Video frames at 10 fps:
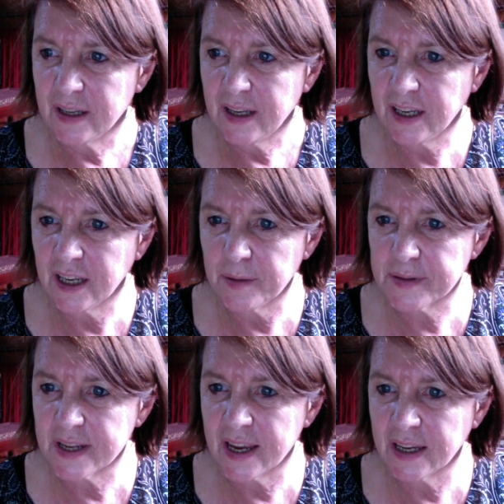He kept
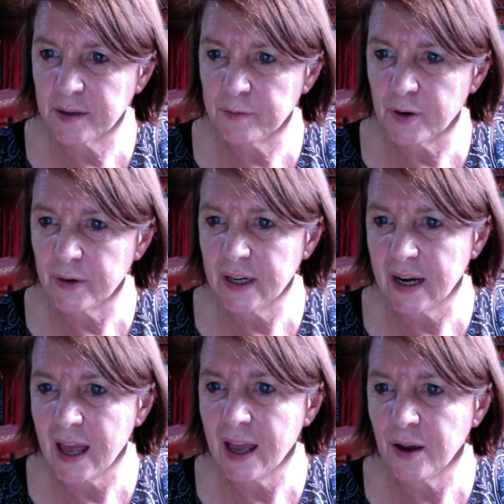saying in a very
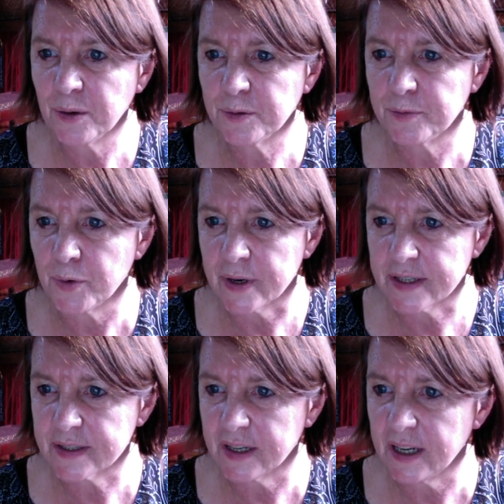loud voice
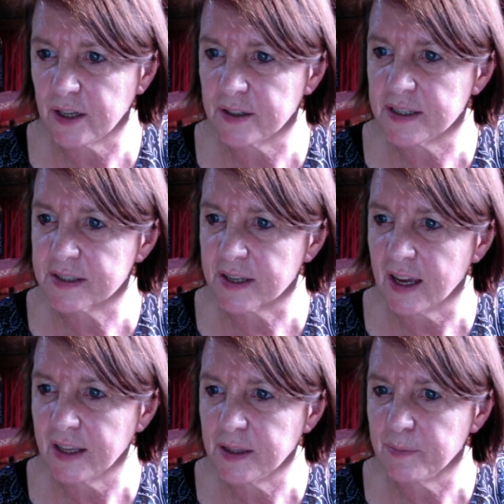that he could
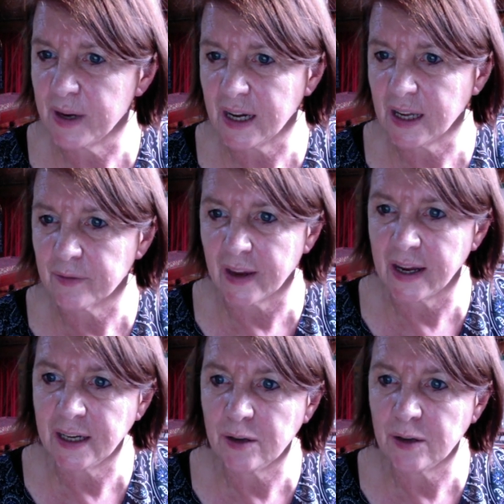decide the meaning of any